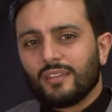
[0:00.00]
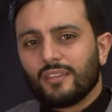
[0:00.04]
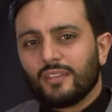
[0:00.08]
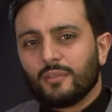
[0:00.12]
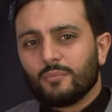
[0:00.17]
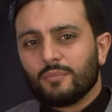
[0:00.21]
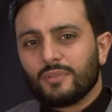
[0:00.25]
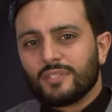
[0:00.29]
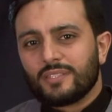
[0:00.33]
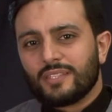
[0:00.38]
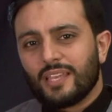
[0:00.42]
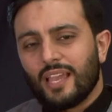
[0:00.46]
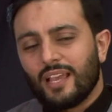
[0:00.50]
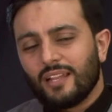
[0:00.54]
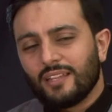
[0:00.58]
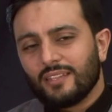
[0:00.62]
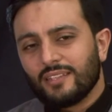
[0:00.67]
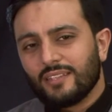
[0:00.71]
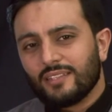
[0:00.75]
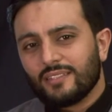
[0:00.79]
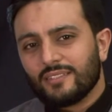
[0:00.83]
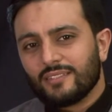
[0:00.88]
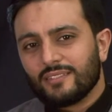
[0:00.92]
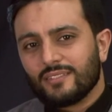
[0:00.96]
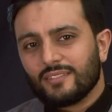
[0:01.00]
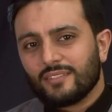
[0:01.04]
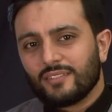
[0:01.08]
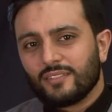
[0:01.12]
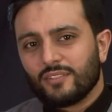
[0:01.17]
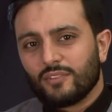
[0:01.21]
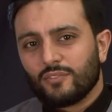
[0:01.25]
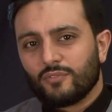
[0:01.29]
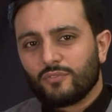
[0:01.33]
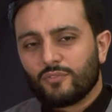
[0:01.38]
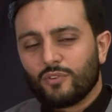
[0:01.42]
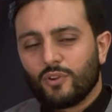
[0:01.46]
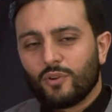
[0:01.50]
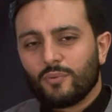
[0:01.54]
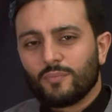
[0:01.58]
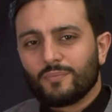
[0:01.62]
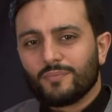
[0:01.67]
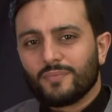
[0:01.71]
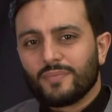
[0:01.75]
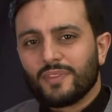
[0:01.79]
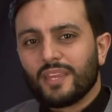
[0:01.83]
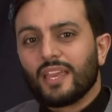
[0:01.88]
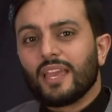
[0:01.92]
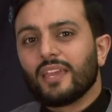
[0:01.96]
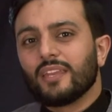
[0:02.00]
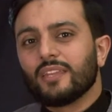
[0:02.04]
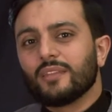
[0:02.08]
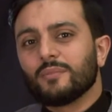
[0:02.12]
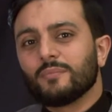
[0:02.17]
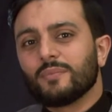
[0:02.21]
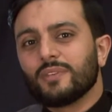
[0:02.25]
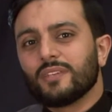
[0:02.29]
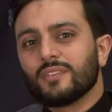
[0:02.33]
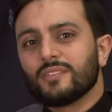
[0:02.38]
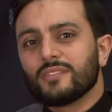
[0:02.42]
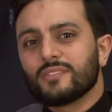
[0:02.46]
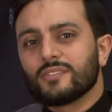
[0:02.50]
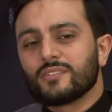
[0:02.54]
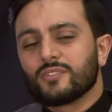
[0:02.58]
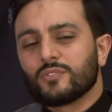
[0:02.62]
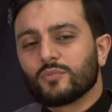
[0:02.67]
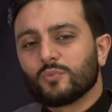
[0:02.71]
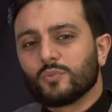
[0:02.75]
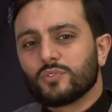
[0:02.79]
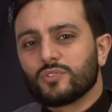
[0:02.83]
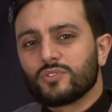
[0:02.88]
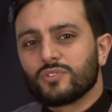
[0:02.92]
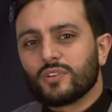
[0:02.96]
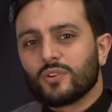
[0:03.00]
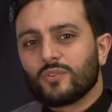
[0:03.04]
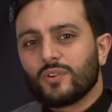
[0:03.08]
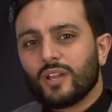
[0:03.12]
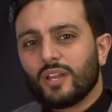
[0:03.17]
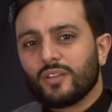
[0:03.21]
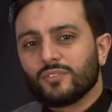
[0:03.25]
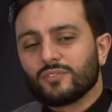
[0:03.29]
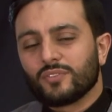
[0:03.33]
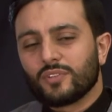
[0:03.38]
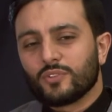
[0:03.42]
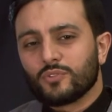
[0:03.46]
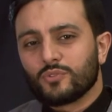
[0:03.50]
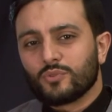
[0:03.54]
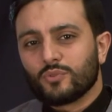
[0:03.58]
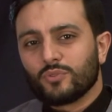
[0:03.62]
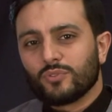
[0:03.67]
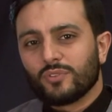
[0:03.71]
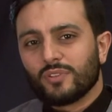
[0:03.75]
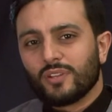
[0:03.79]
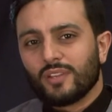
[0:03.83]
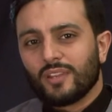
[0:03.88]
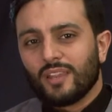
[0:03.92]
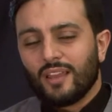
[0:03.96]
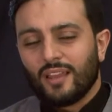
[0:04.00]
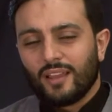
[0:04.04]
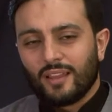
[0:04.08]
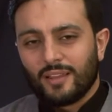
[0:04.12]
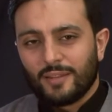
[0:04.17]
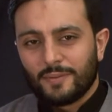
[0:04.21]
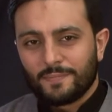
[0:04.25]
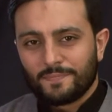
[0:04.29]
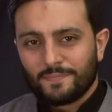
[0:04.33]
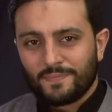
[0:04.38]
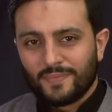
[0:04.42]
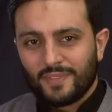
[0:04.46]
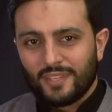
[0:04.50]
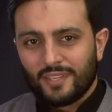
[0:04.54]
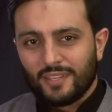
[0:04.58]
the battalion from the enemies would surround Rasulullah